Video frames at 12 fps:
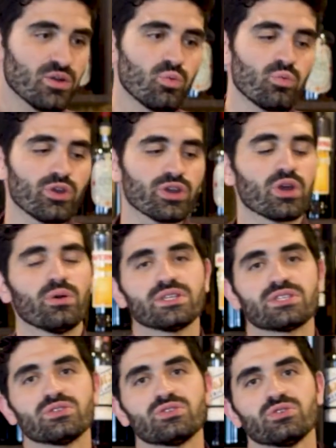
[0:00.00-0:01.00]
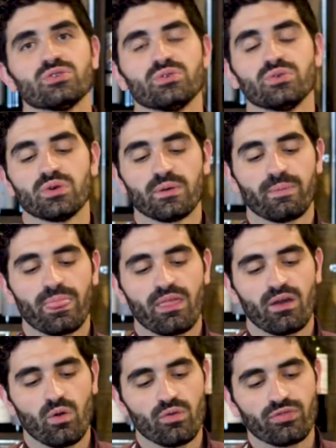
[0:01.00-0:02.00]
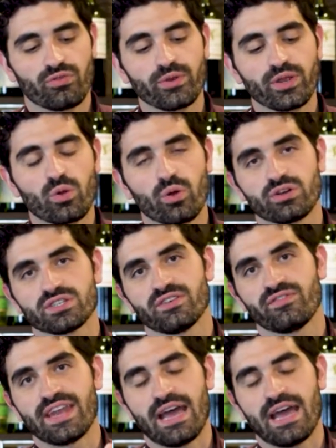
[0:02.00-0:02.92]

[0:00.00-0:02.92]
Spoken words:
We are going to do 3/4 of an